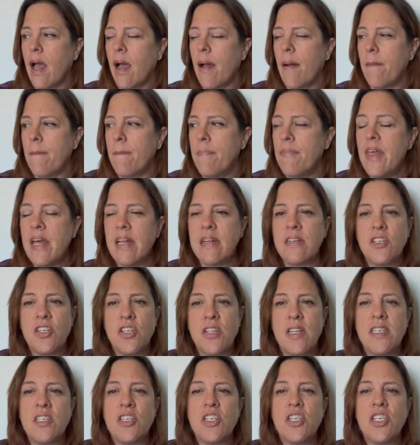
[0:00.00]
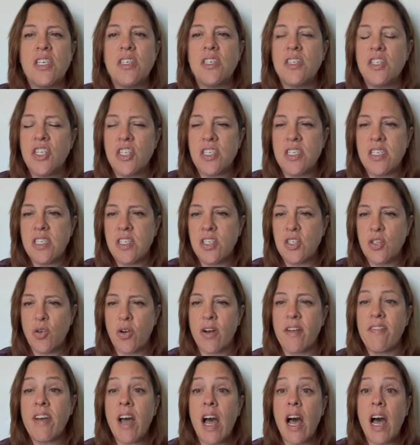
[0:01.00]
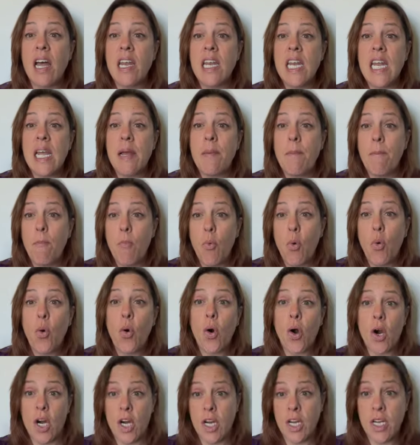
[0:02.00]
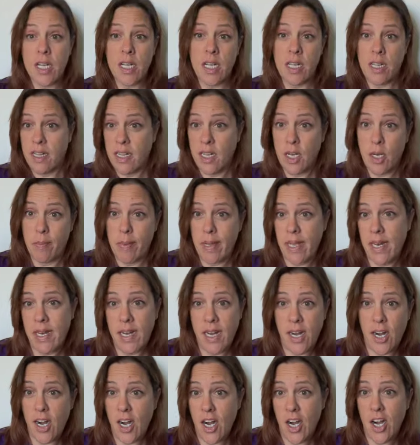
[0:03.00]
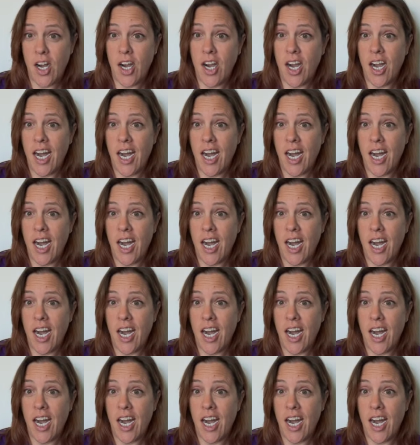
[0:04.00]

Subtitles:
that she's just sort of unmoored a little bit here,